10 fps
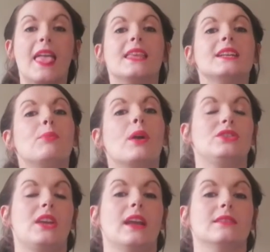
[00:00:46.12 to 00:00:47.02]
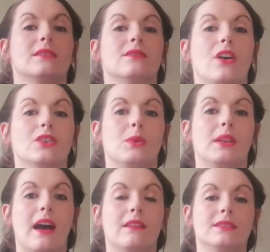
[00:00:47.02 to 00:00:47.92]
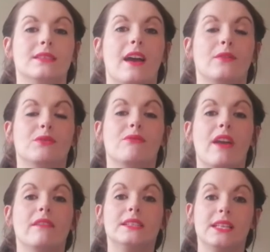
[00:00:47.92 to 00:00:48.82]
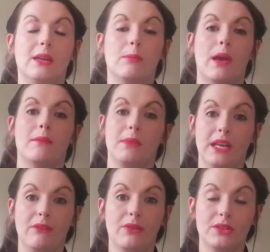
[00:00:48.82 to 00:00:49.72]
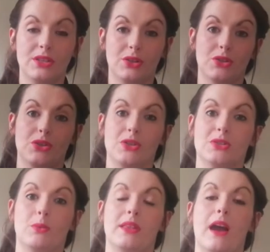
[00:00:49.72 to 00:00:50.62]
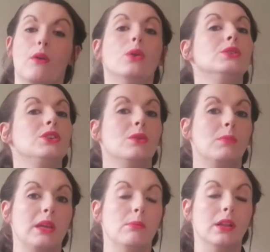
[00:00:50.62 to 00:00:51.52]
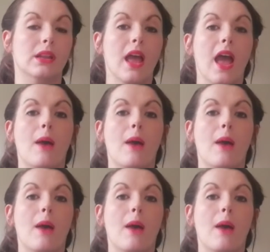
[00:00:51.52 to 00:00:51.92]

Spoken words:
This project has also allowed us to have some very deep and meaningful discussions with our older young people